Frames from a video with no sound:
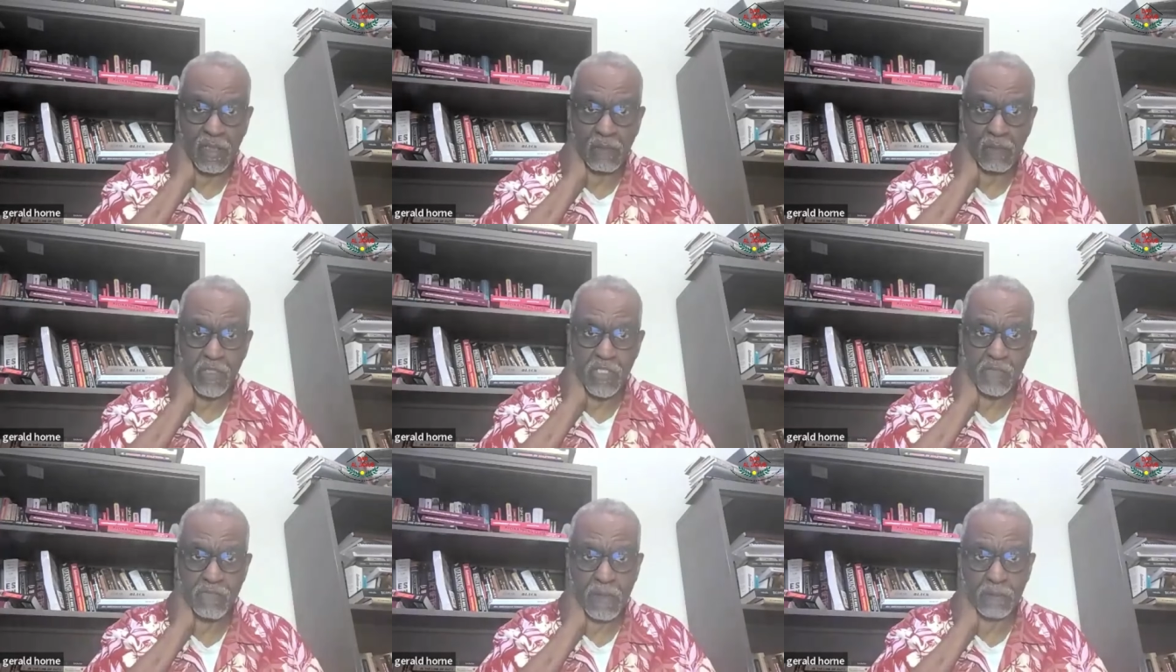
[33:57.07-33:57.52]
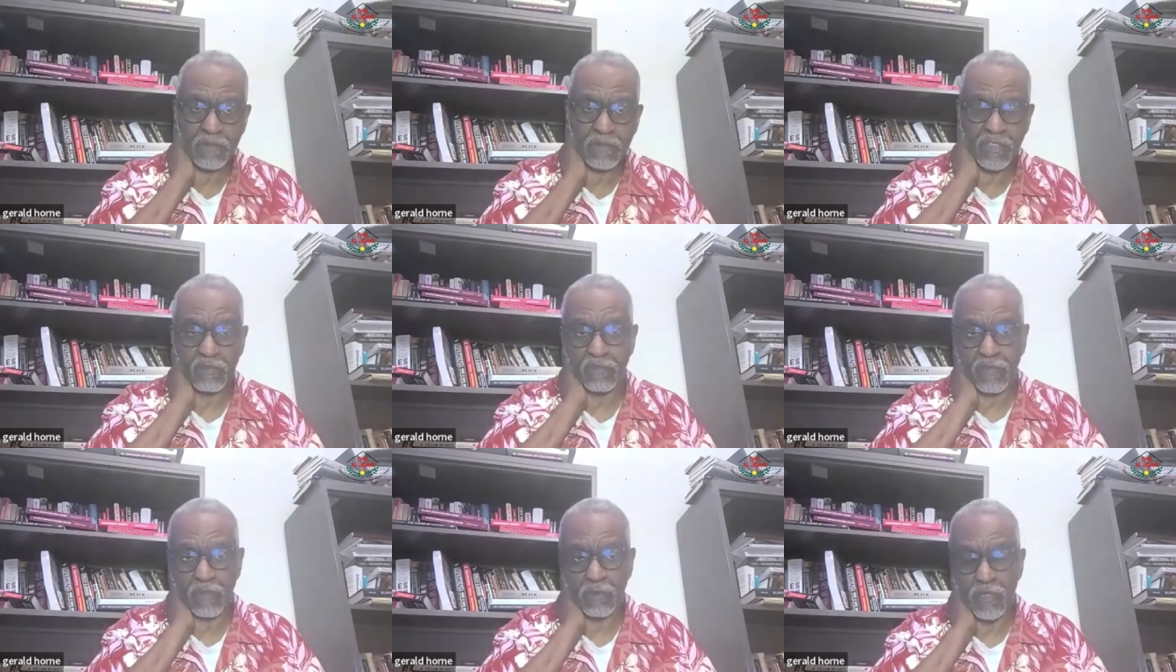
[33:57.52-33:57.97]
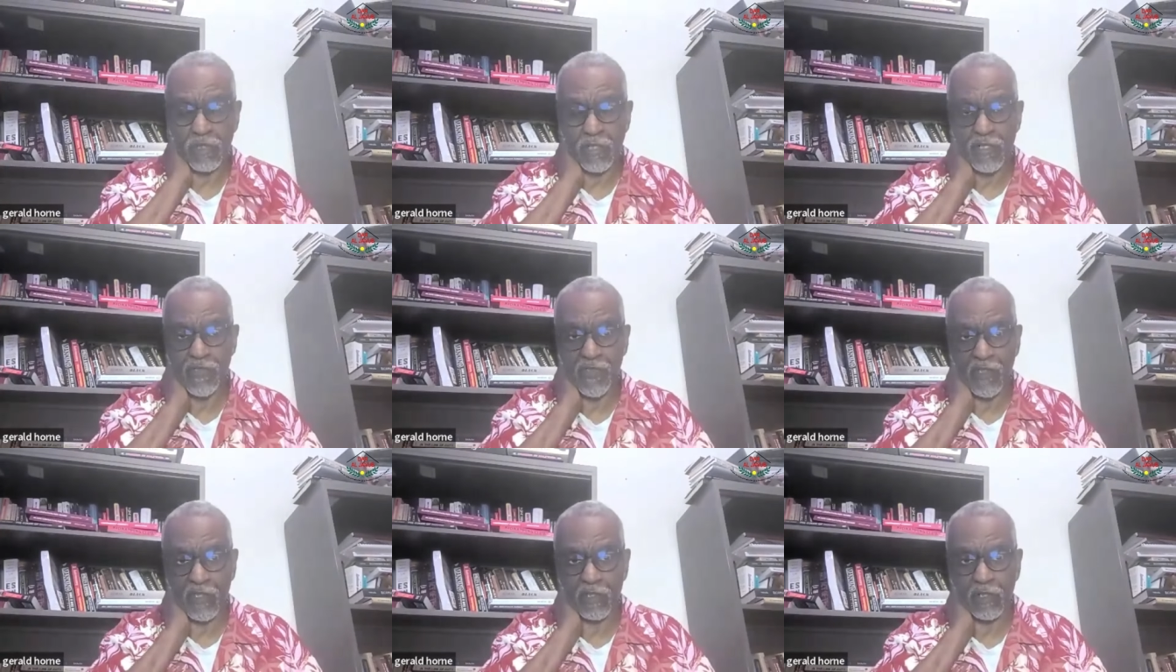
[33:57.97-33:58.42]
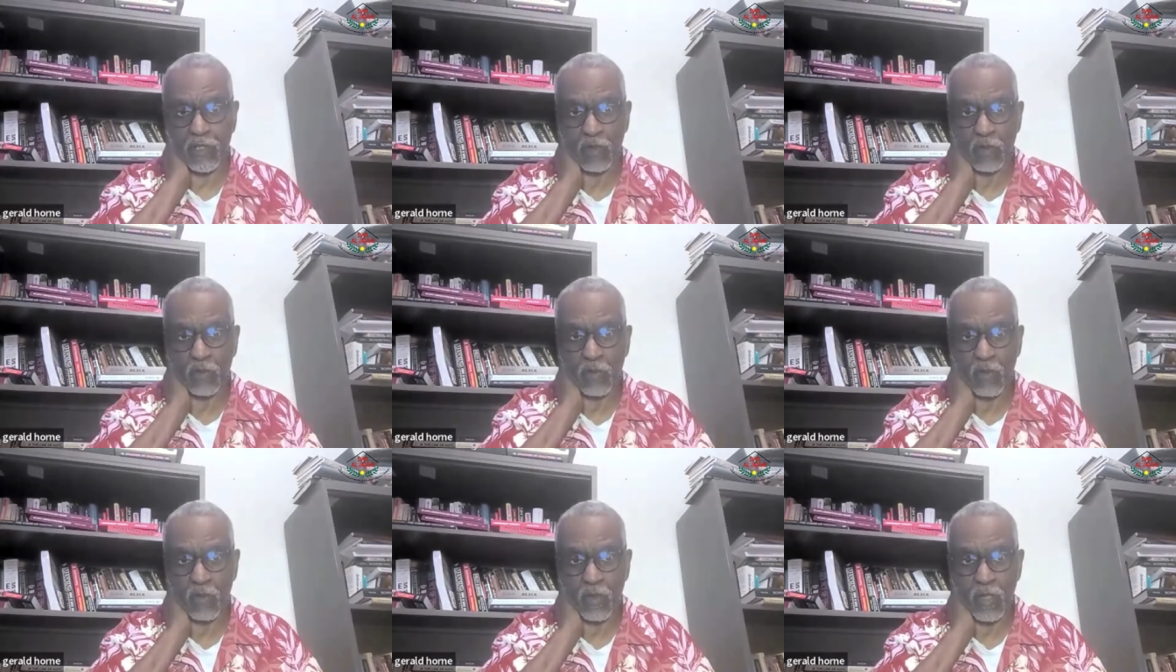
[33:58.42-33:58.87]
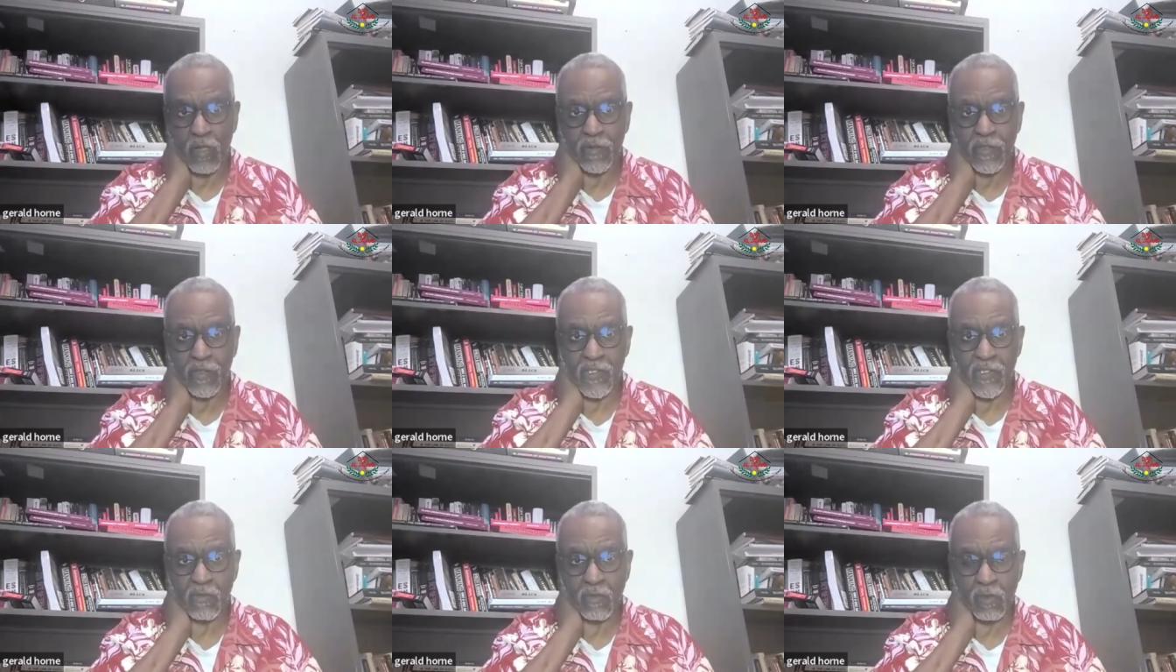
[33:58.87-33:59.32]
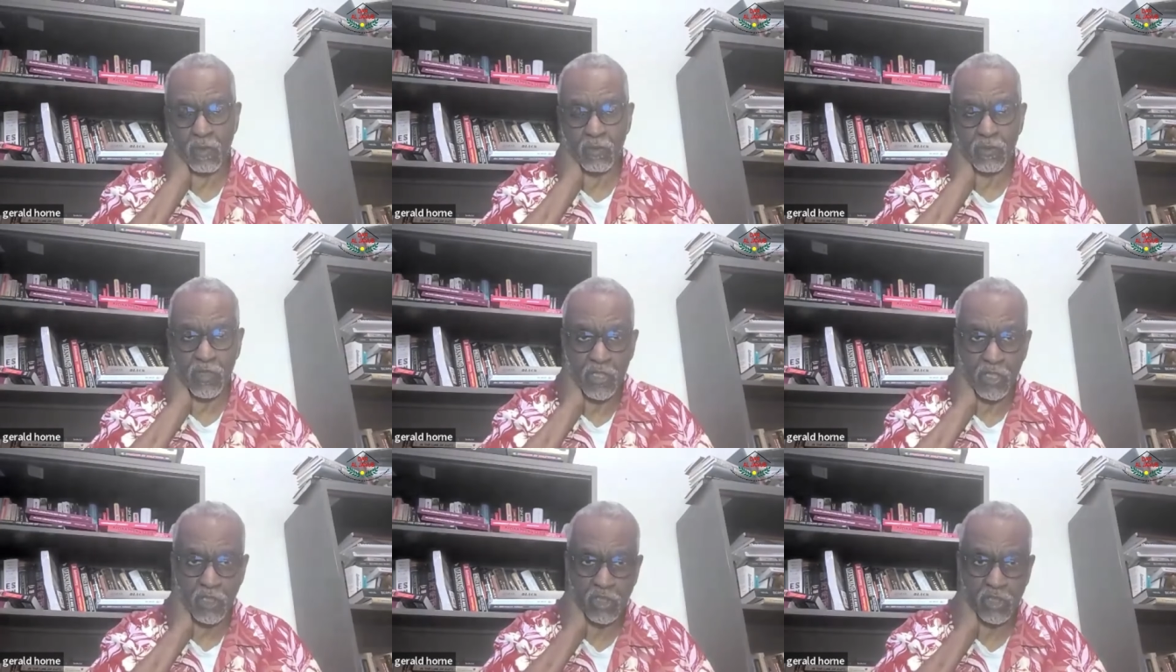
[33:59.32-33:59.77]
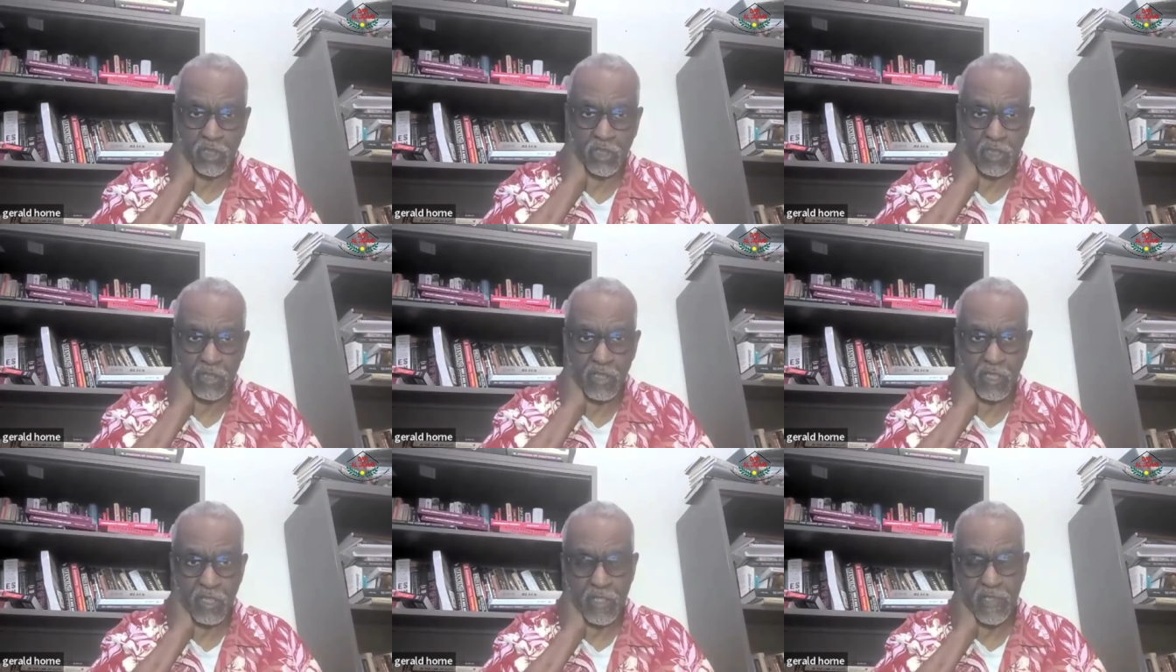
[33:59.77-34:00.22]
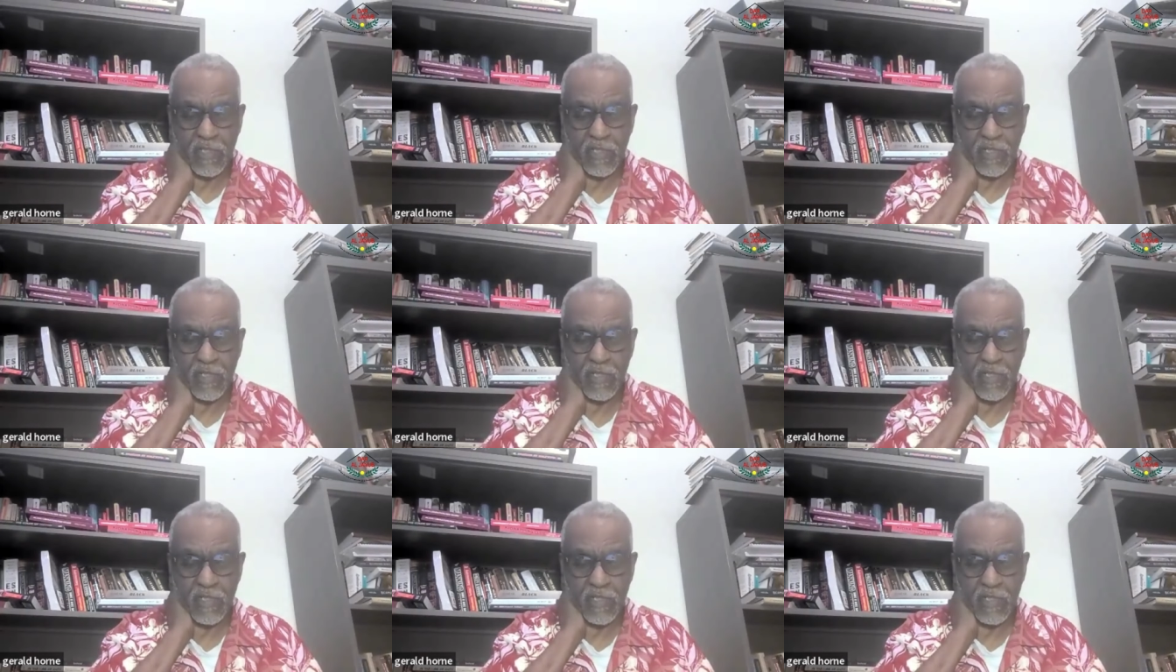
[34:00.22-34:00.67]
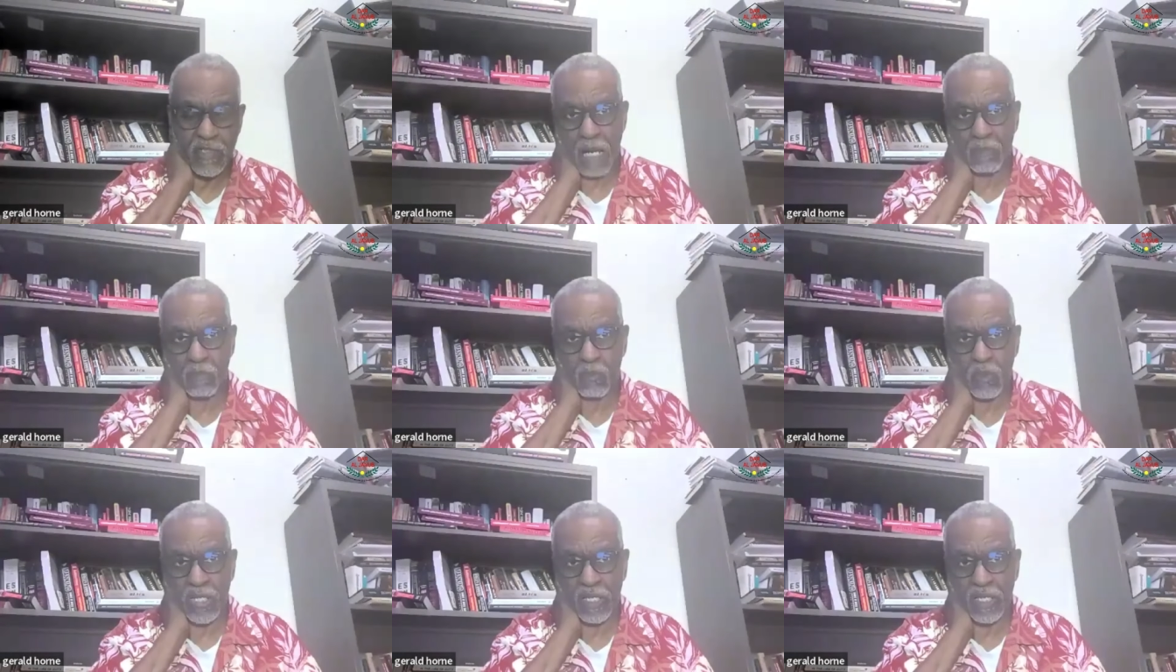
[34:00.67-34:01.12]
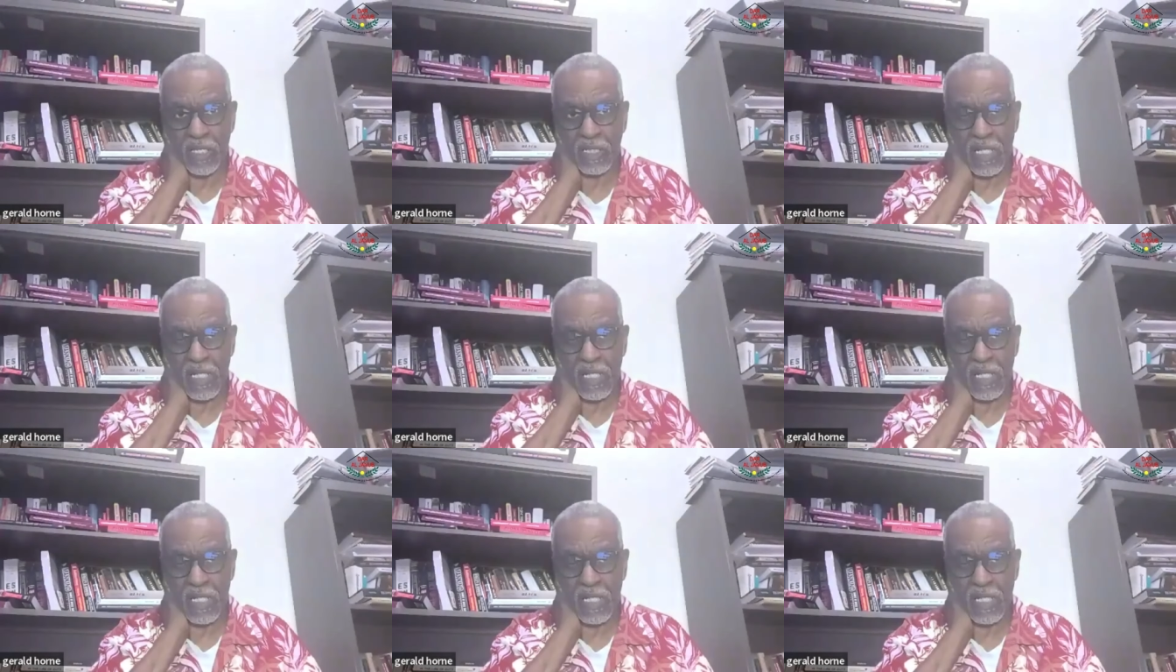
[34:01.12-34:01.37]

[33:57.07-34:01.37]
that was published a few years ago on this Rhodesia-Zimbabwe